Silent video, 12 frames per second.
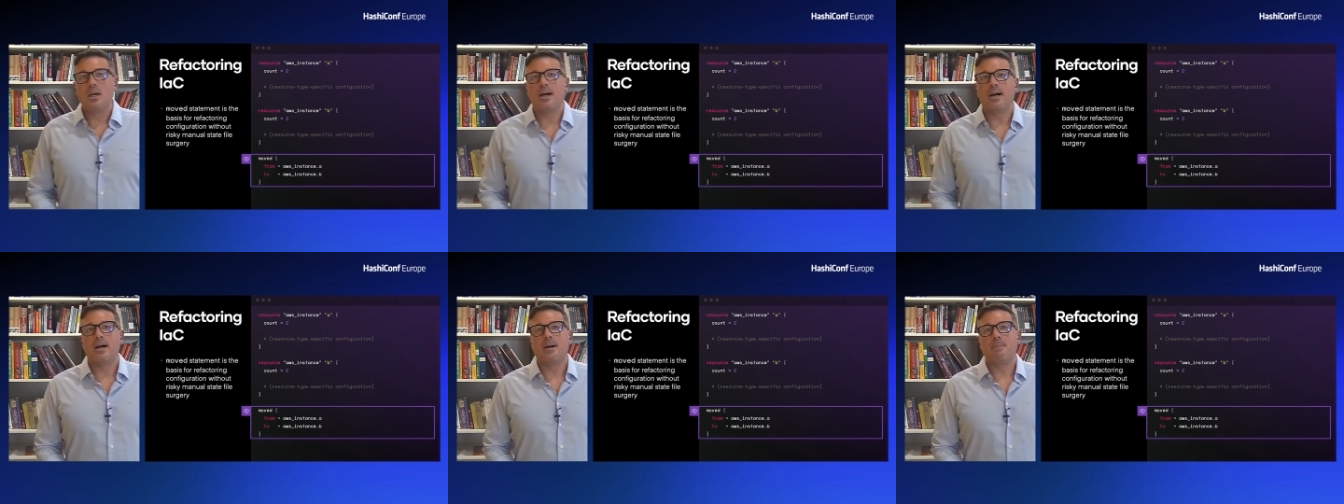
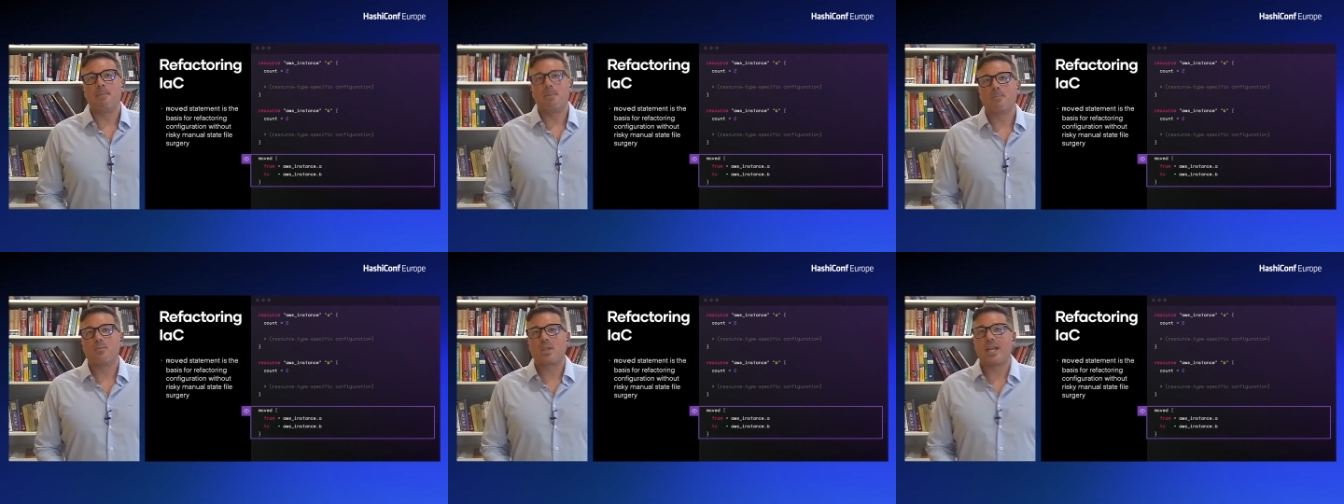
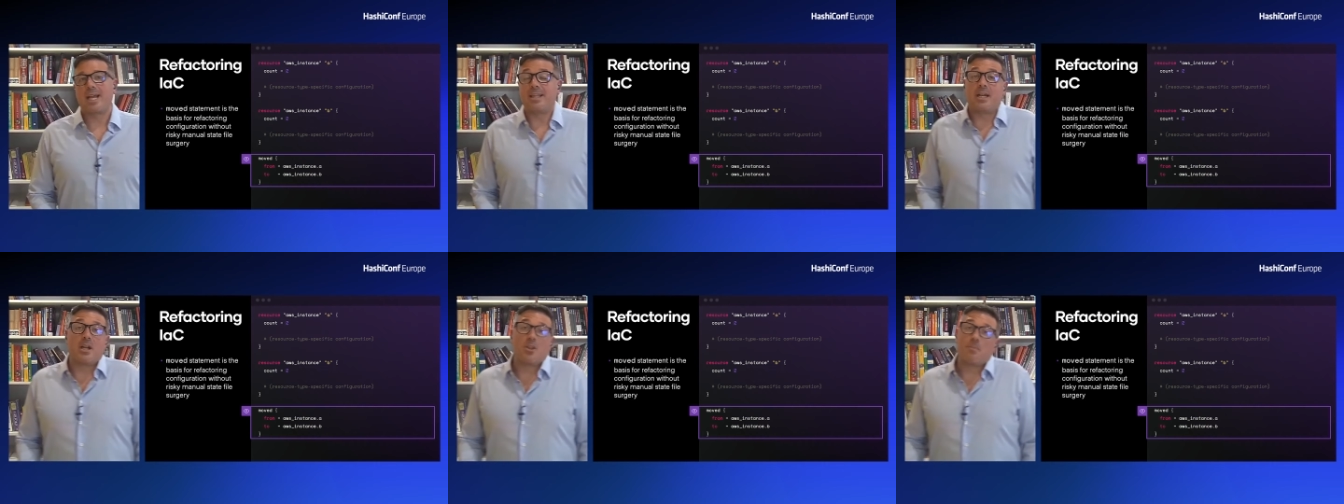Um, and
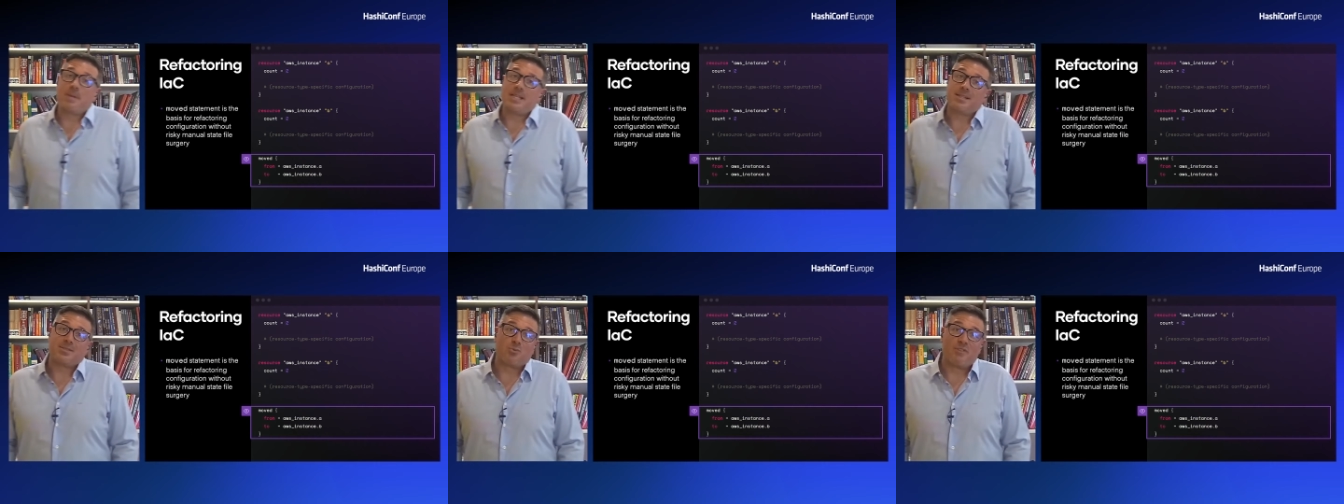then another
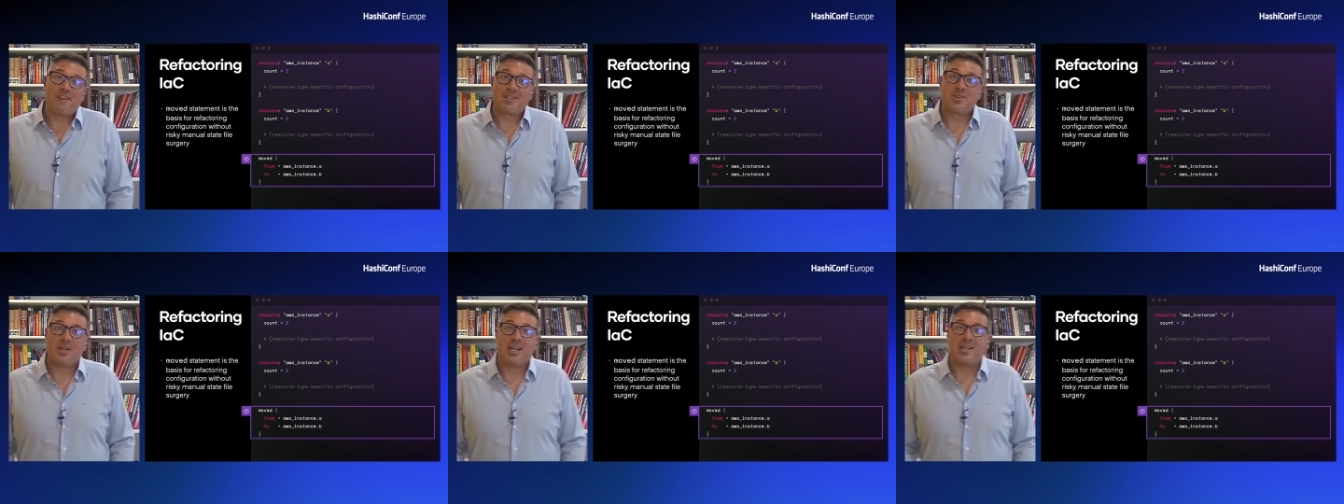piece is
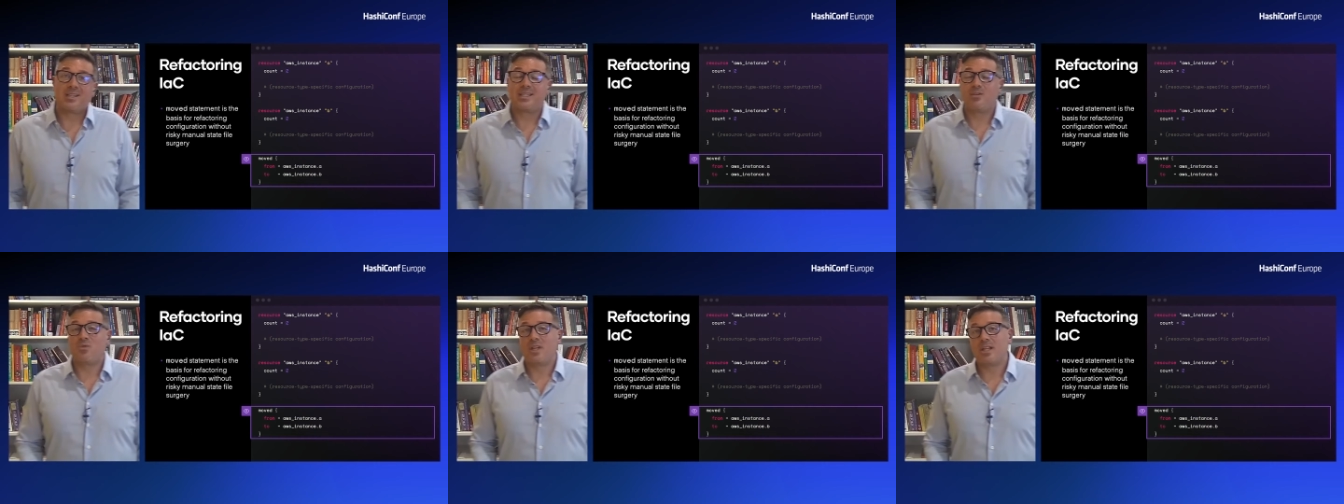refactoring
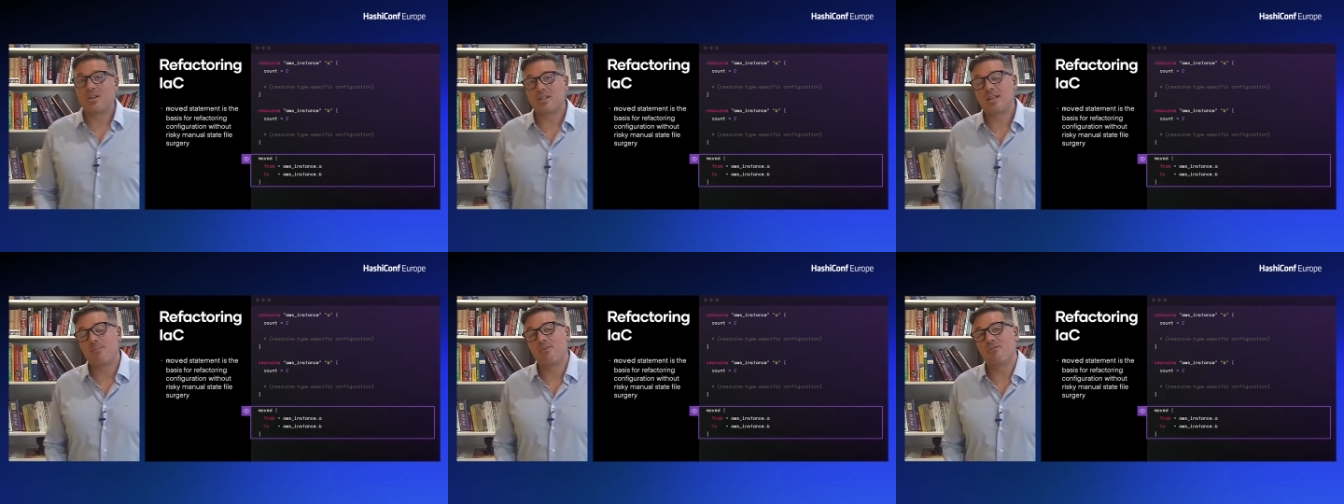IaC, really good
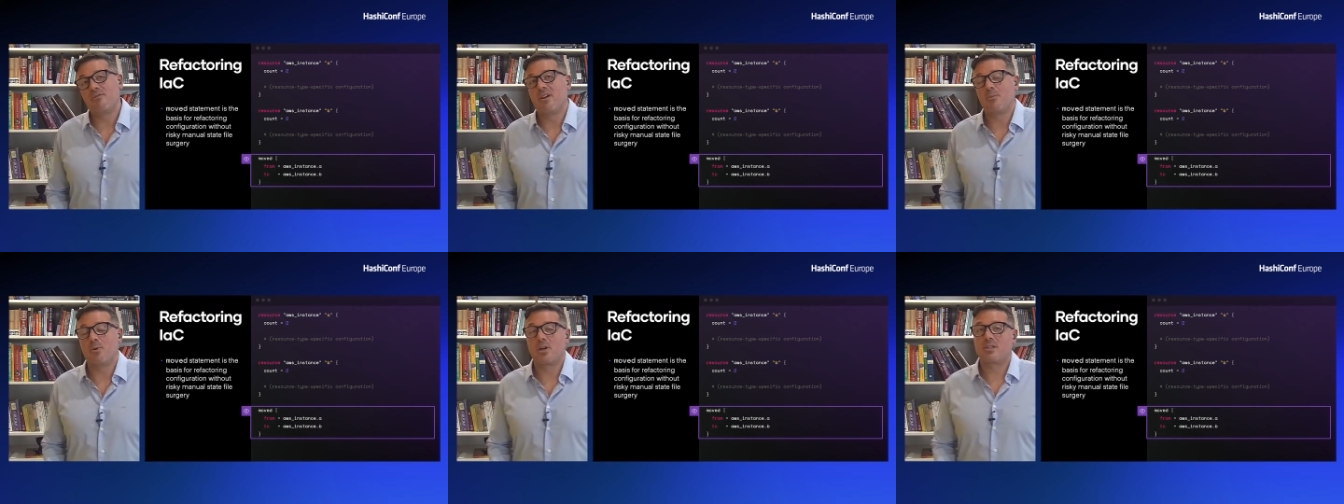example of
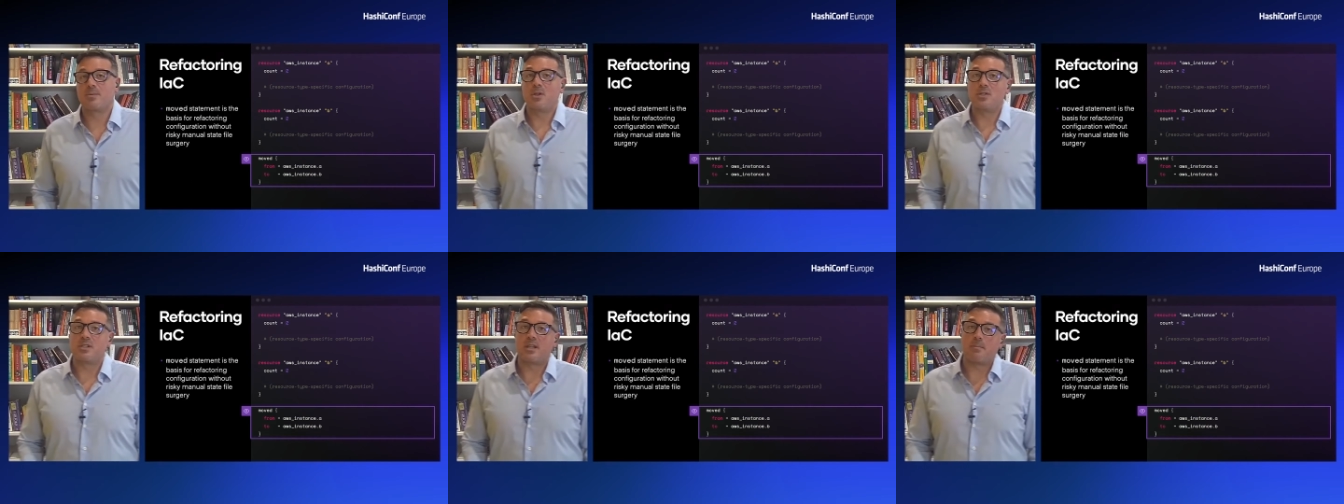developer experience.